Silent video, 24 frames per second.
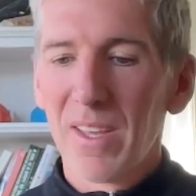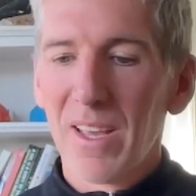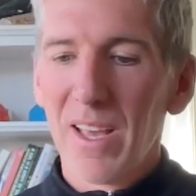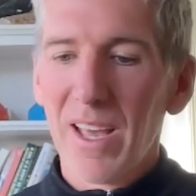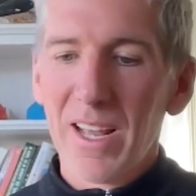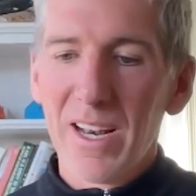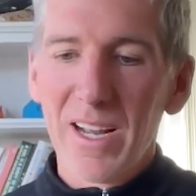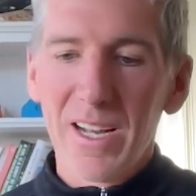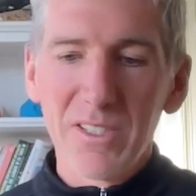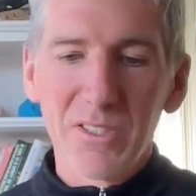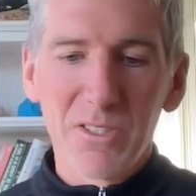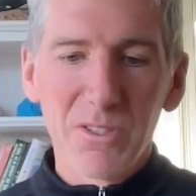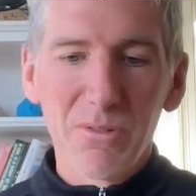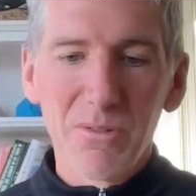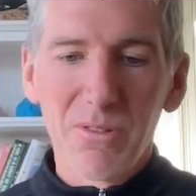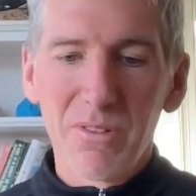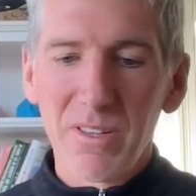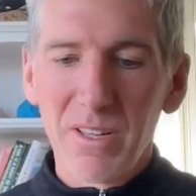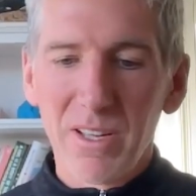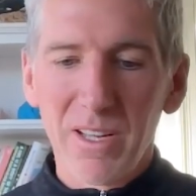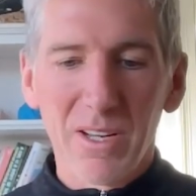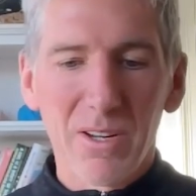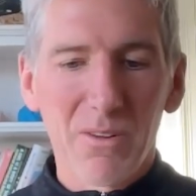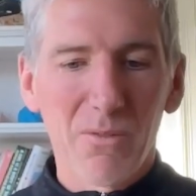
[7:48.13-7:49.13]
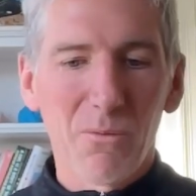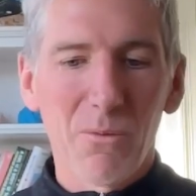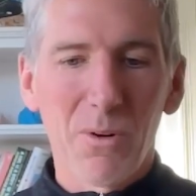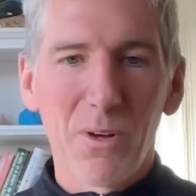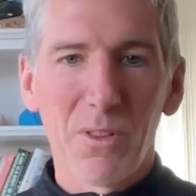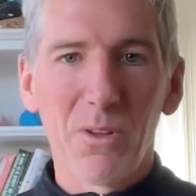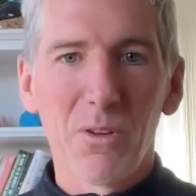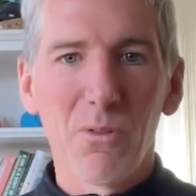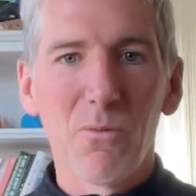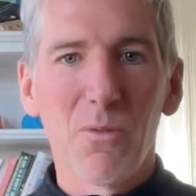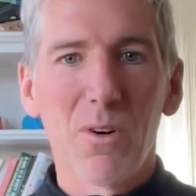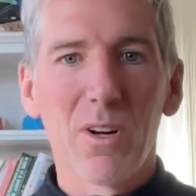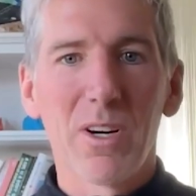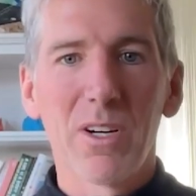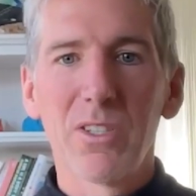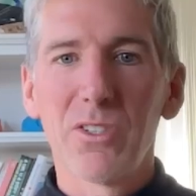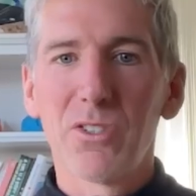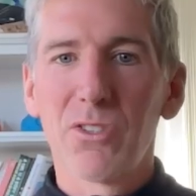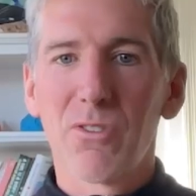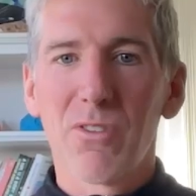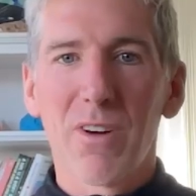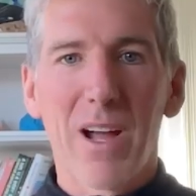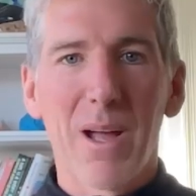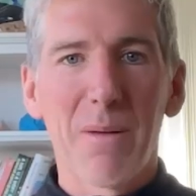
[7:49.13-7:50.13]
And I do think whether you want to
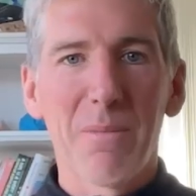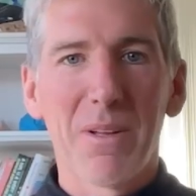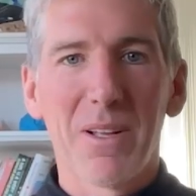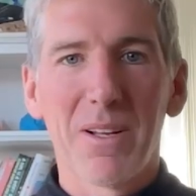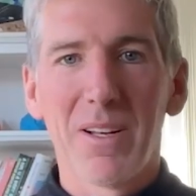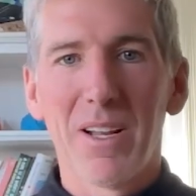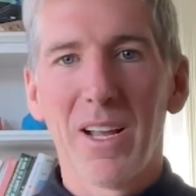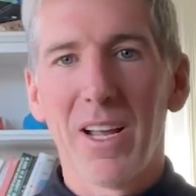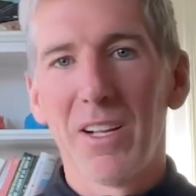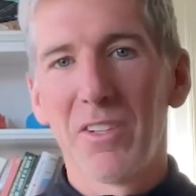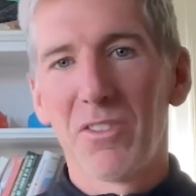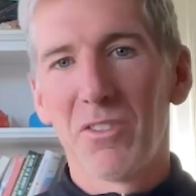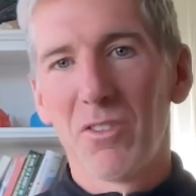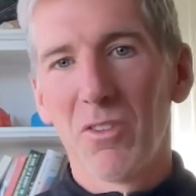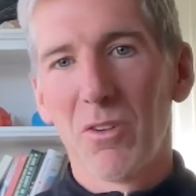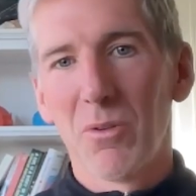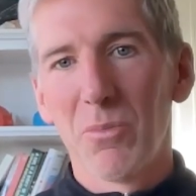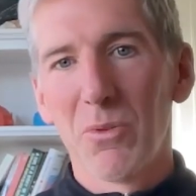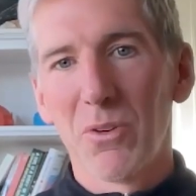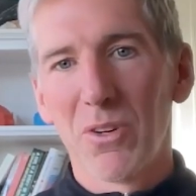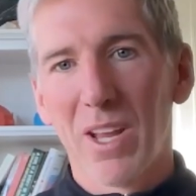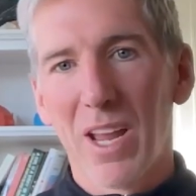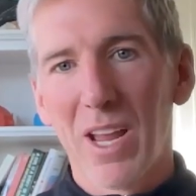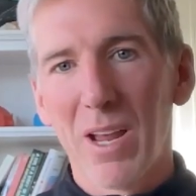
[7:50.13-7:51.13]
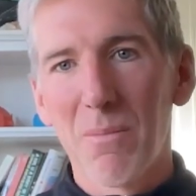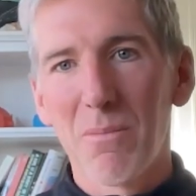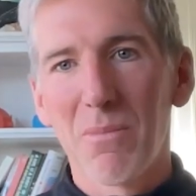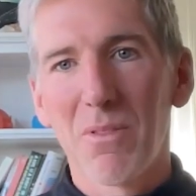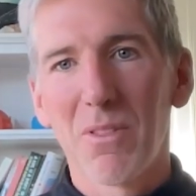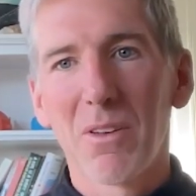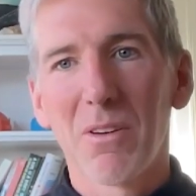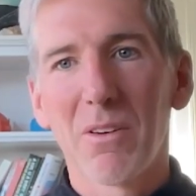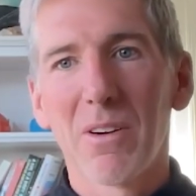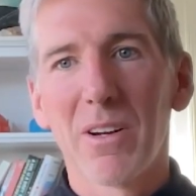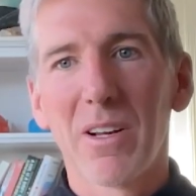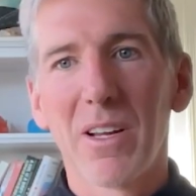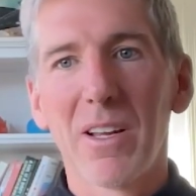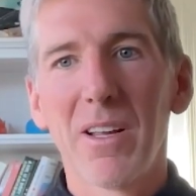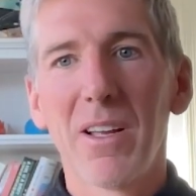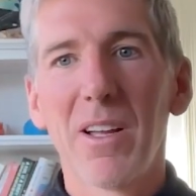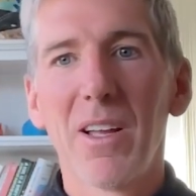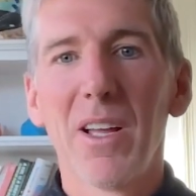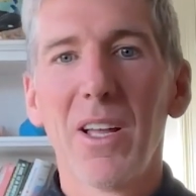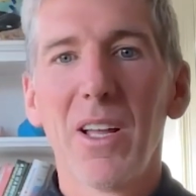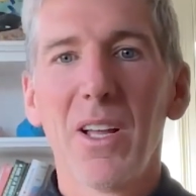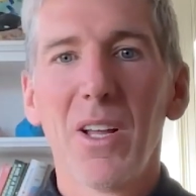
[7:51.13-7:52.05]
describe it as global game theory,